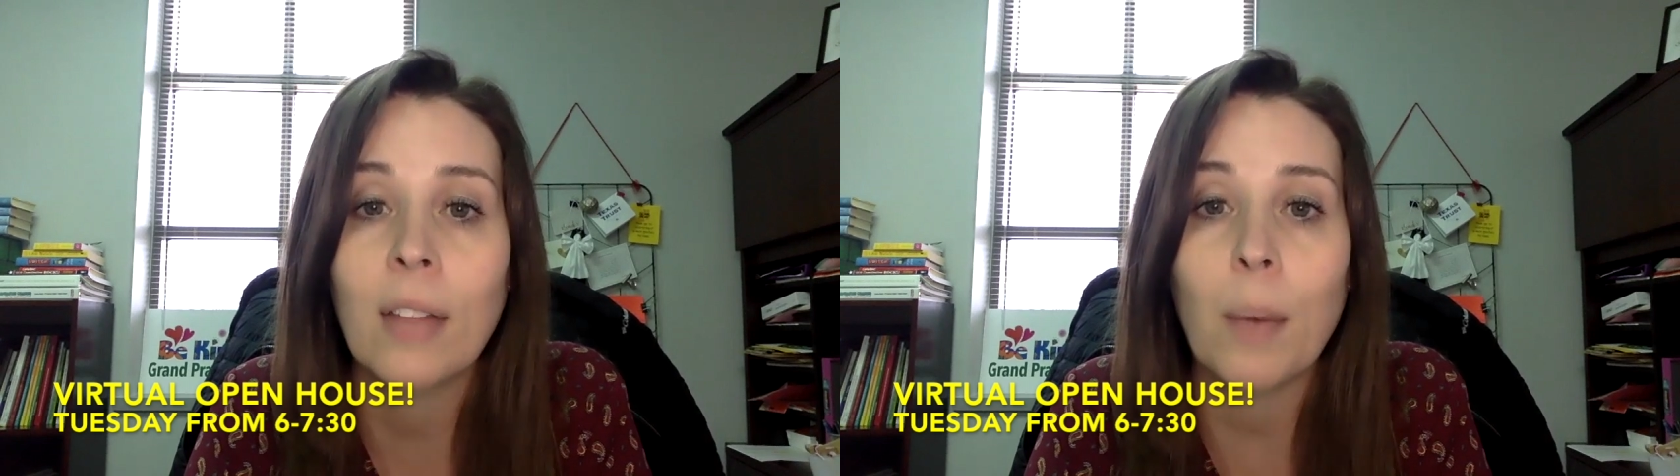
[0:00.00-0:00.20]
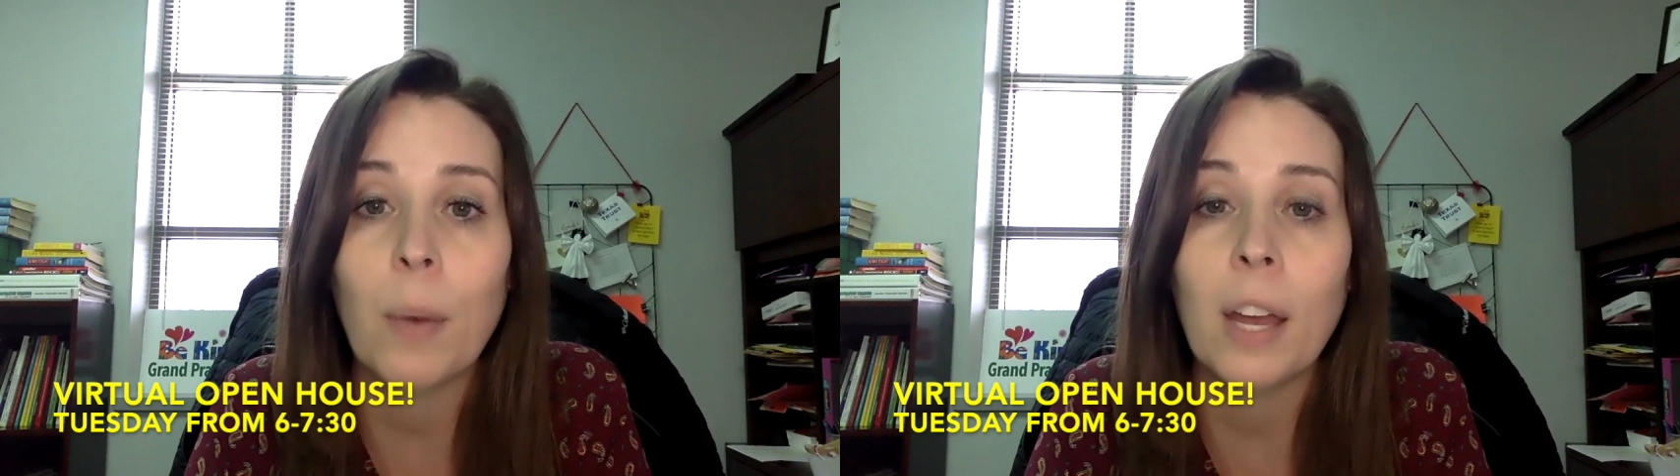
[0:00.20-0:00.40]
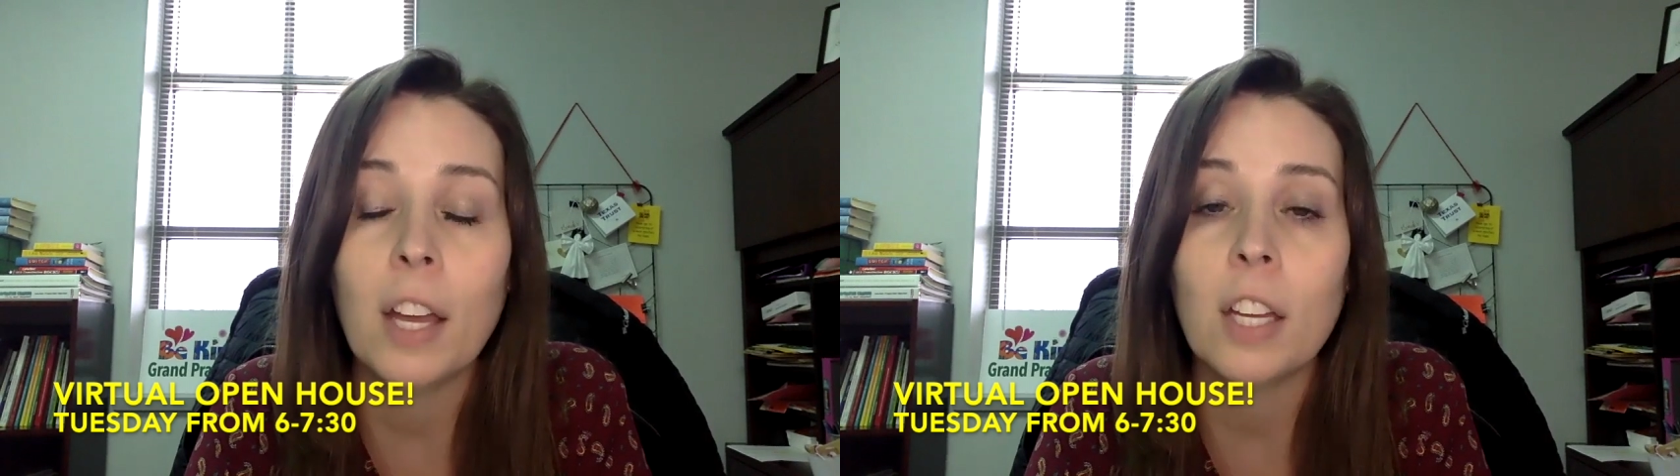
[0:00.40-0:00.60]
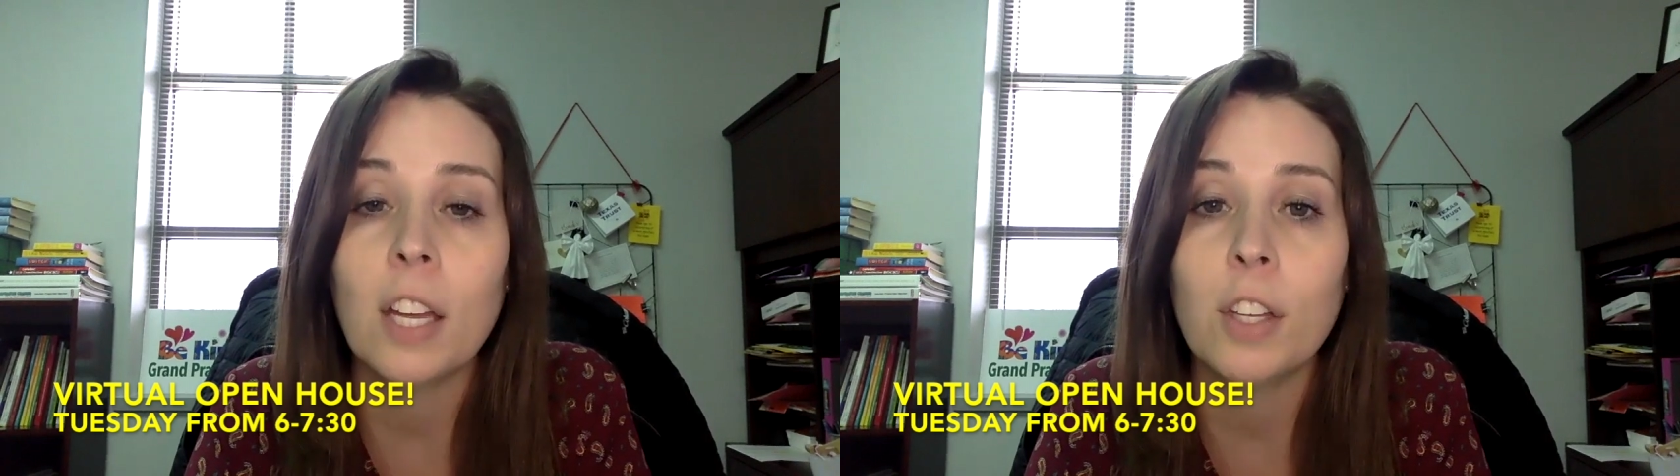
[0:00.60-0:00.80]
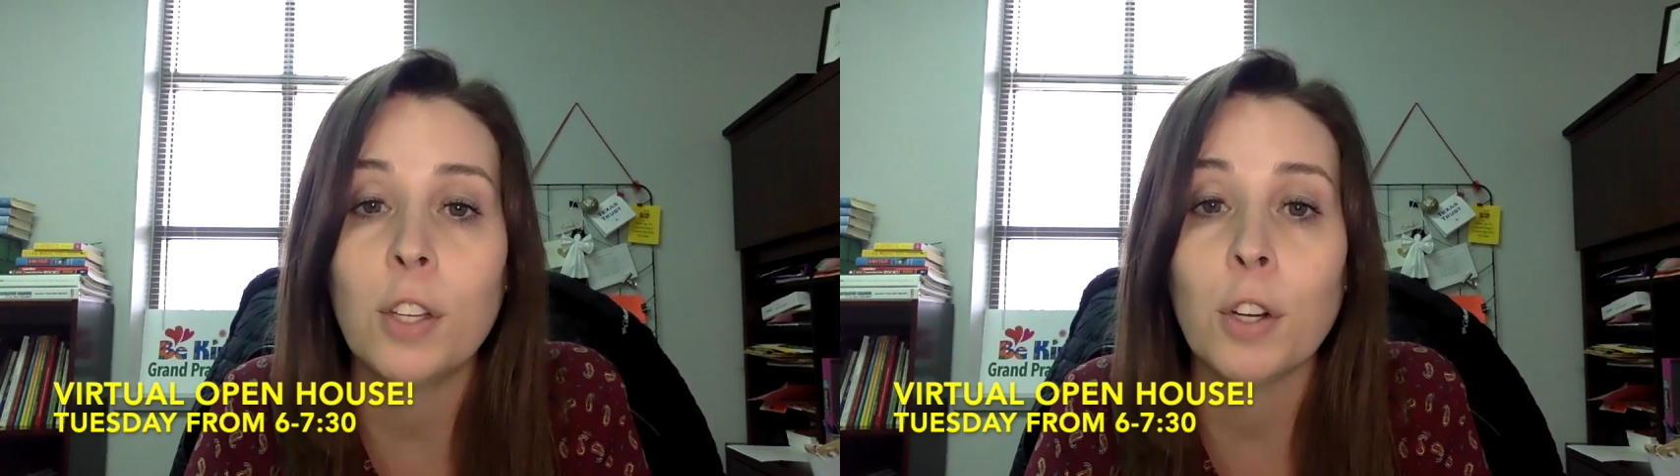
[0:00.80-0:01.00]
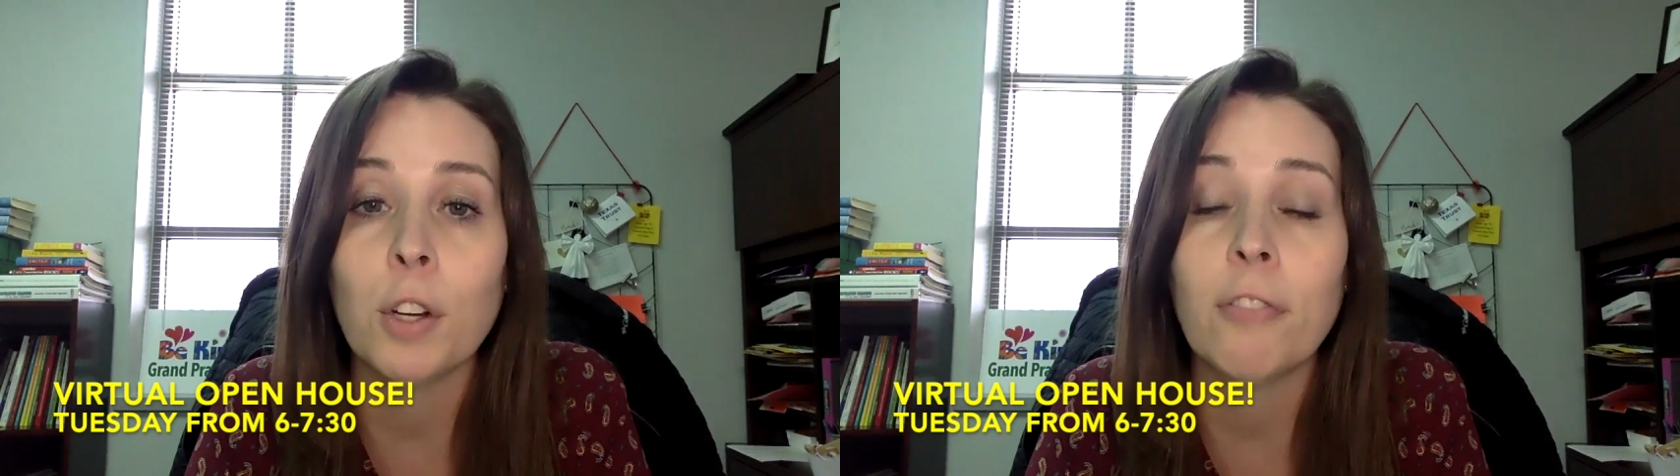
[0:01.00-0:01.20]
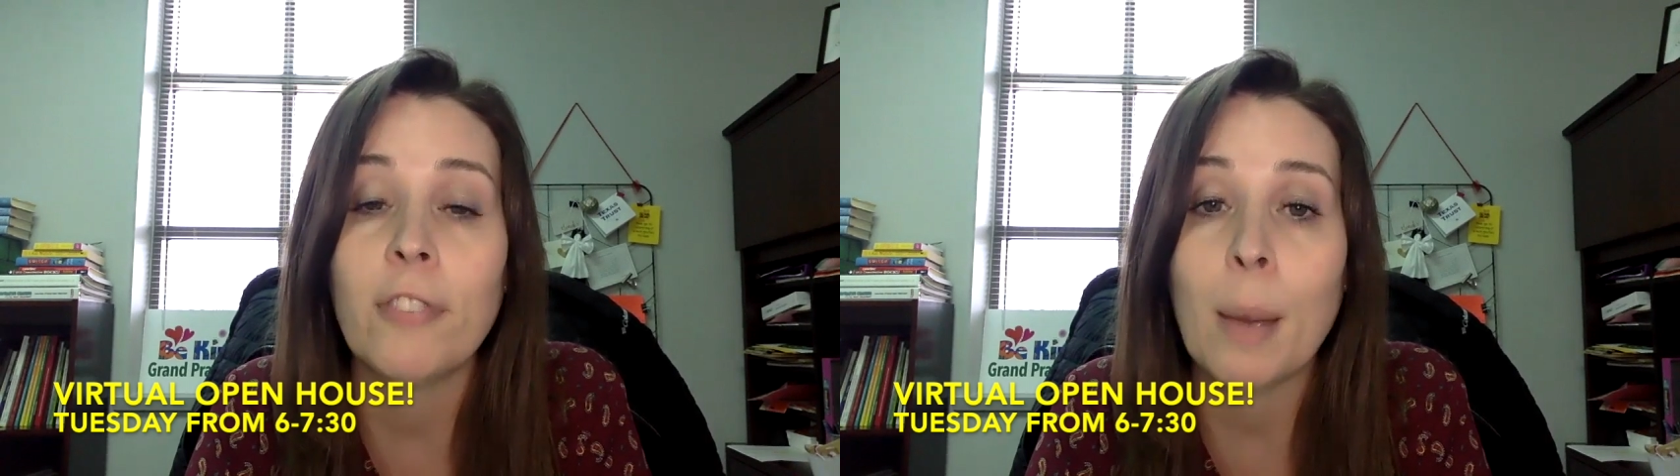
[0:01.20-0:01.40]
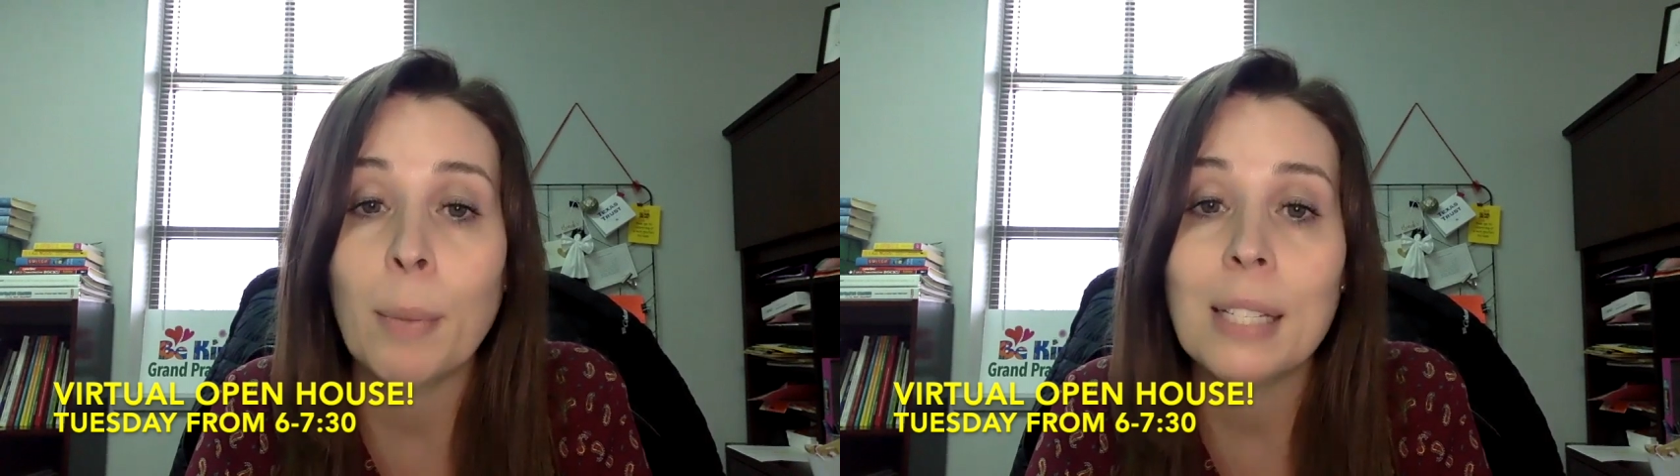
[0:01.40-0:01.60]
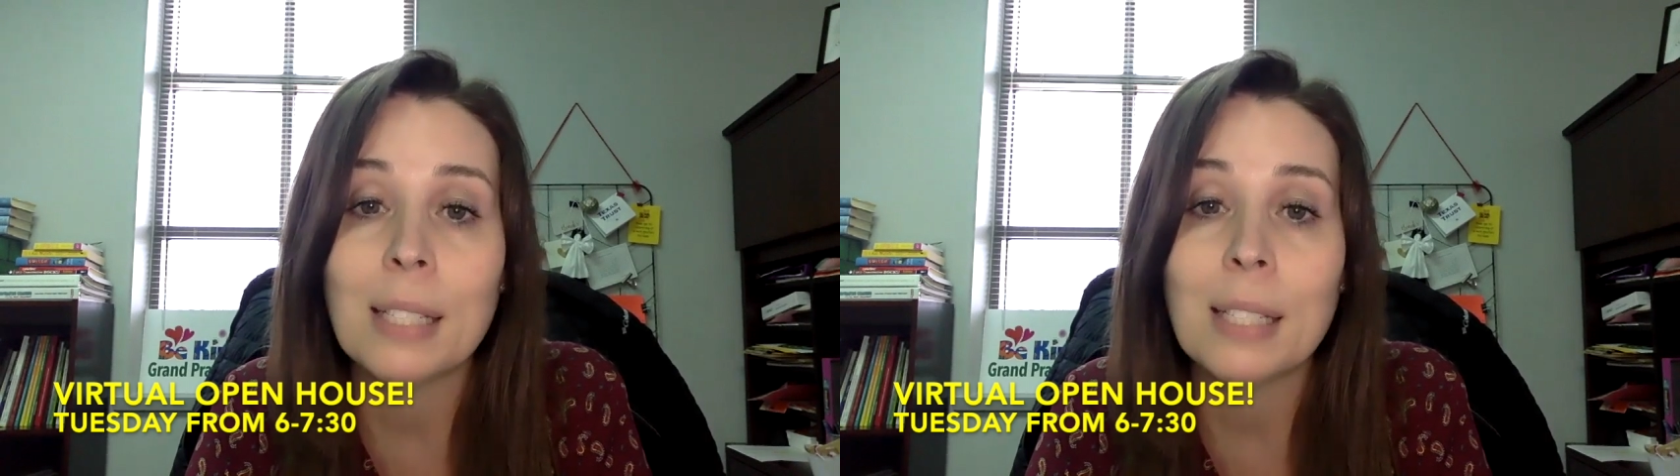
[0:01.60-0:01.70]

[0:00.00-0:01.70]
that way your families